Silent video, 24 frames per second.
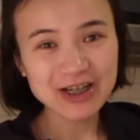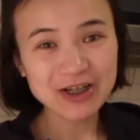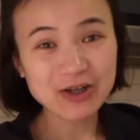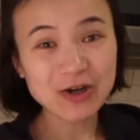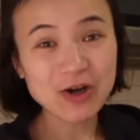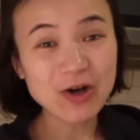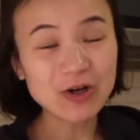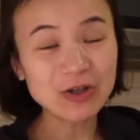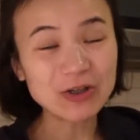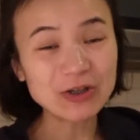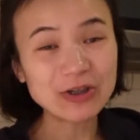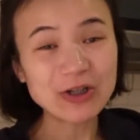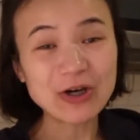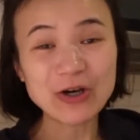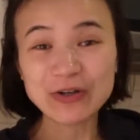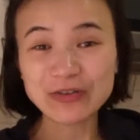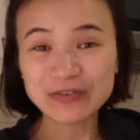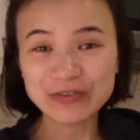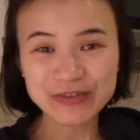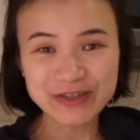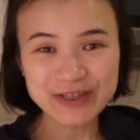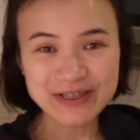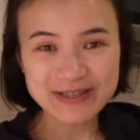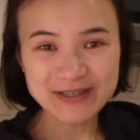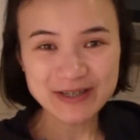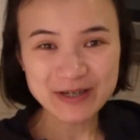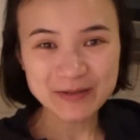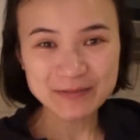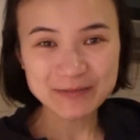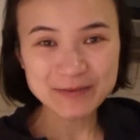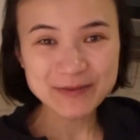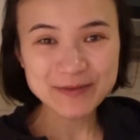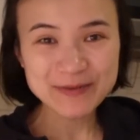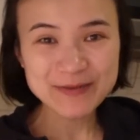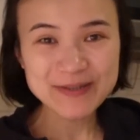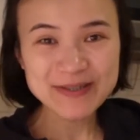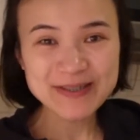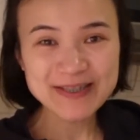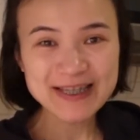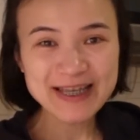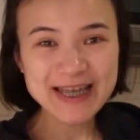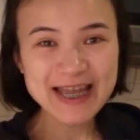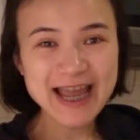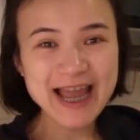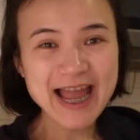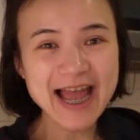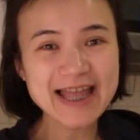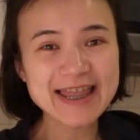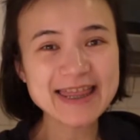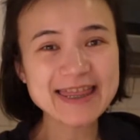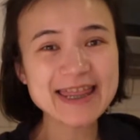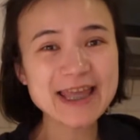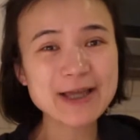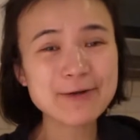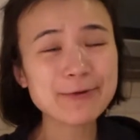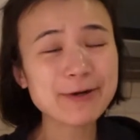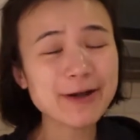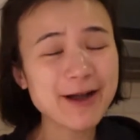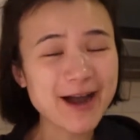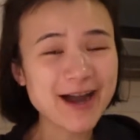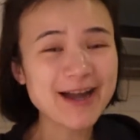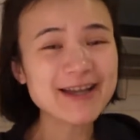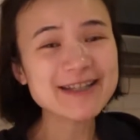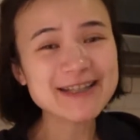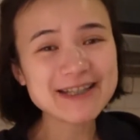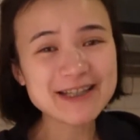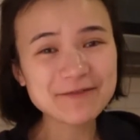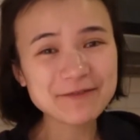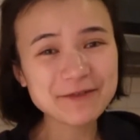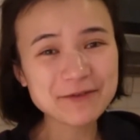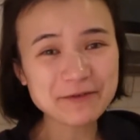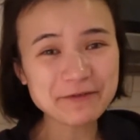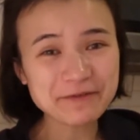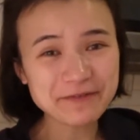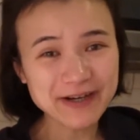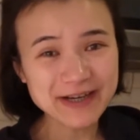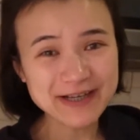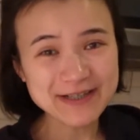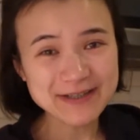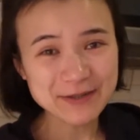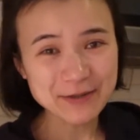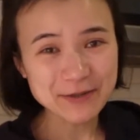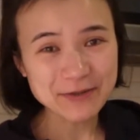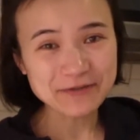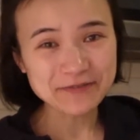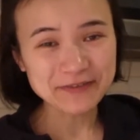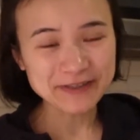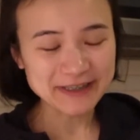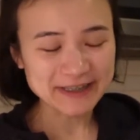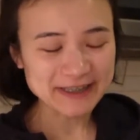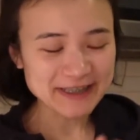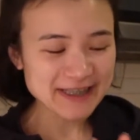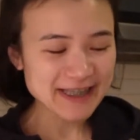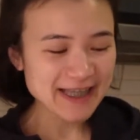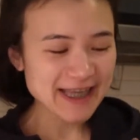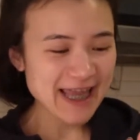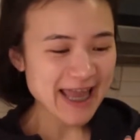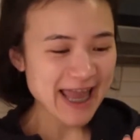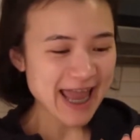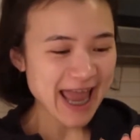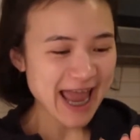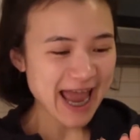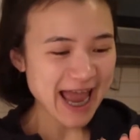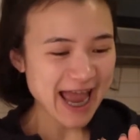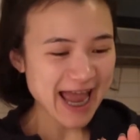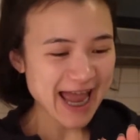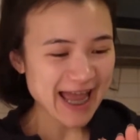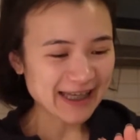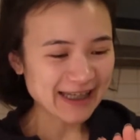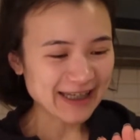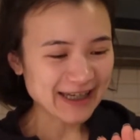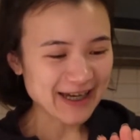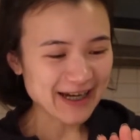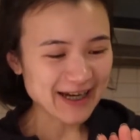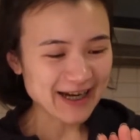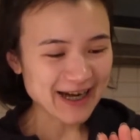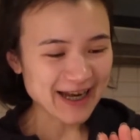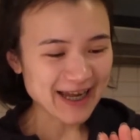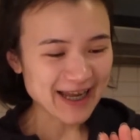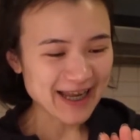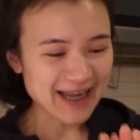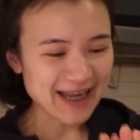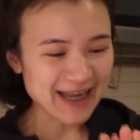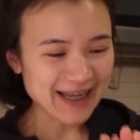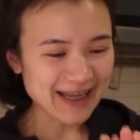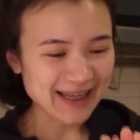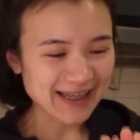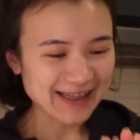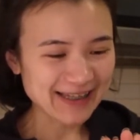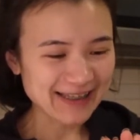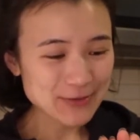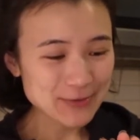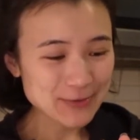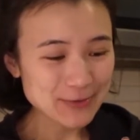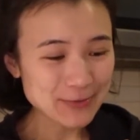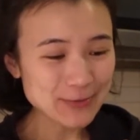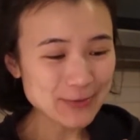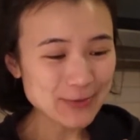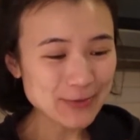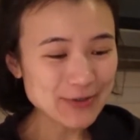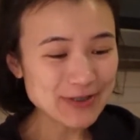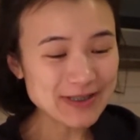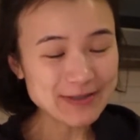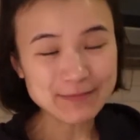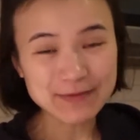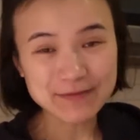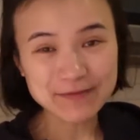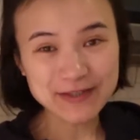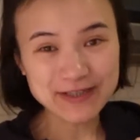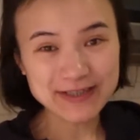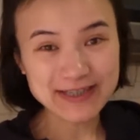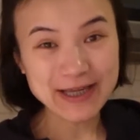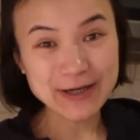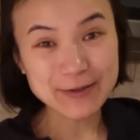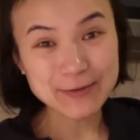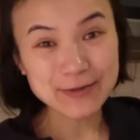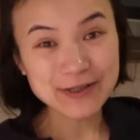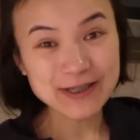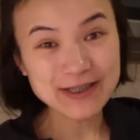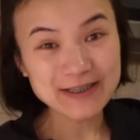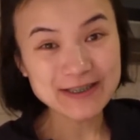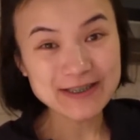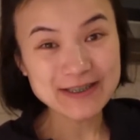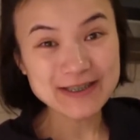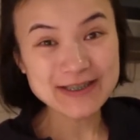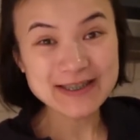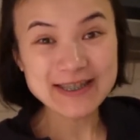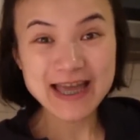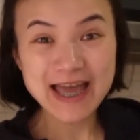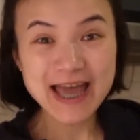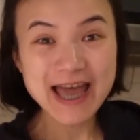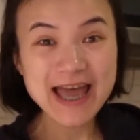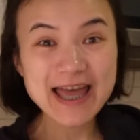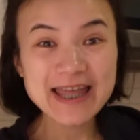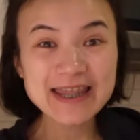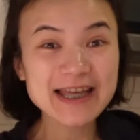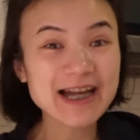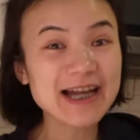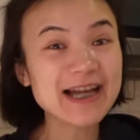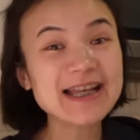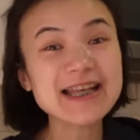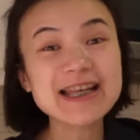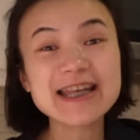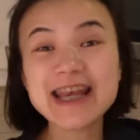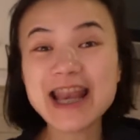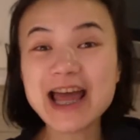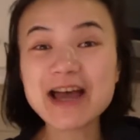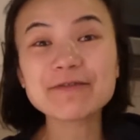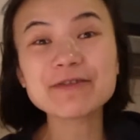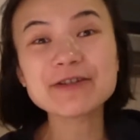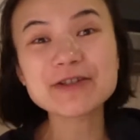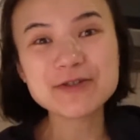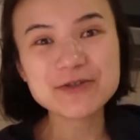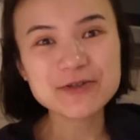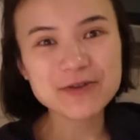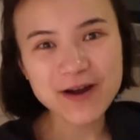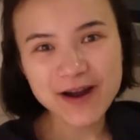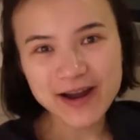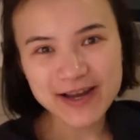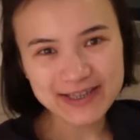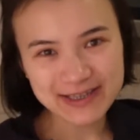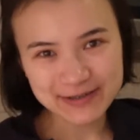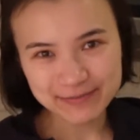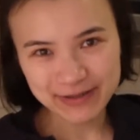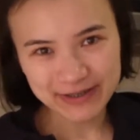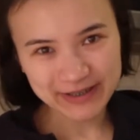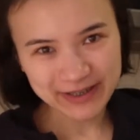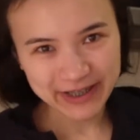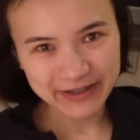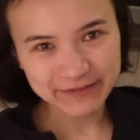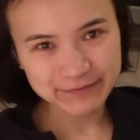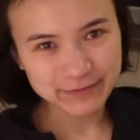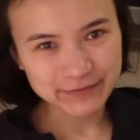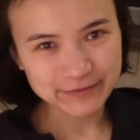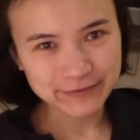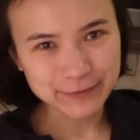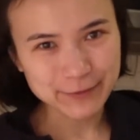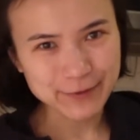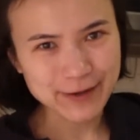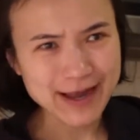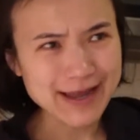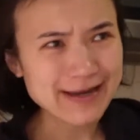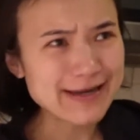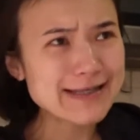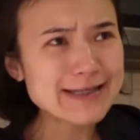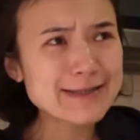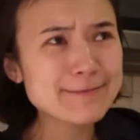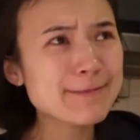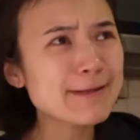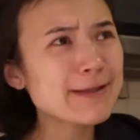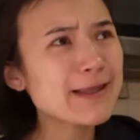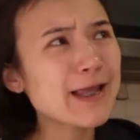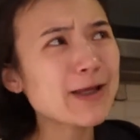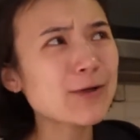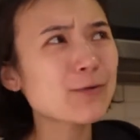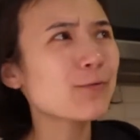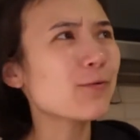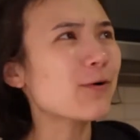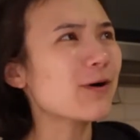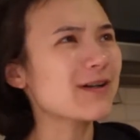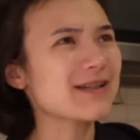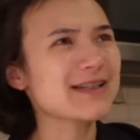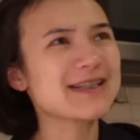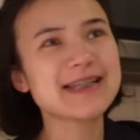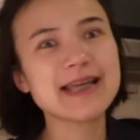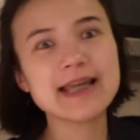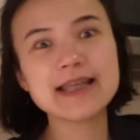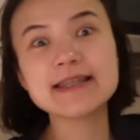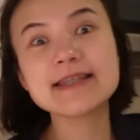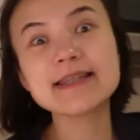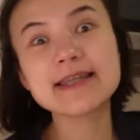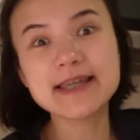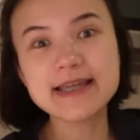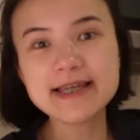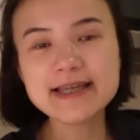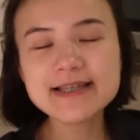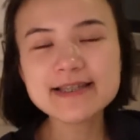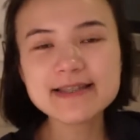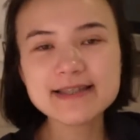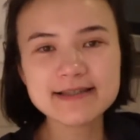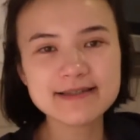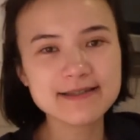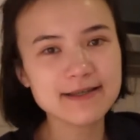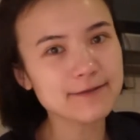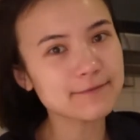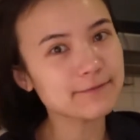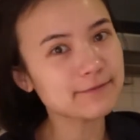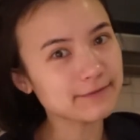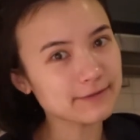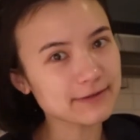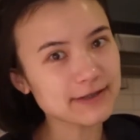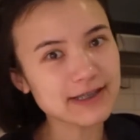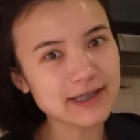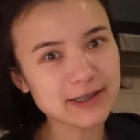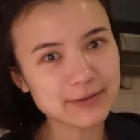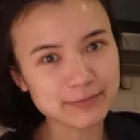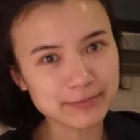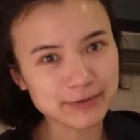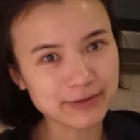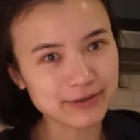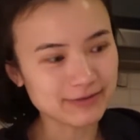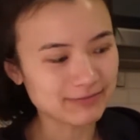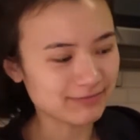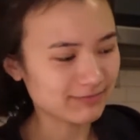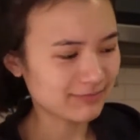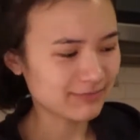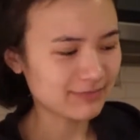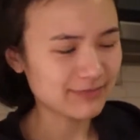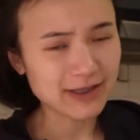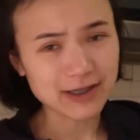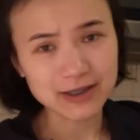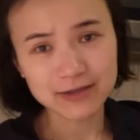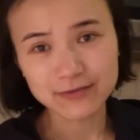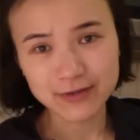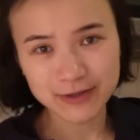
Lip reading: got a lot of free samples and they were kind enough to invite us over. And I saw some of the nail colors there that I'd never tried in my life before. And it's been like, what, 10 years since I really put nail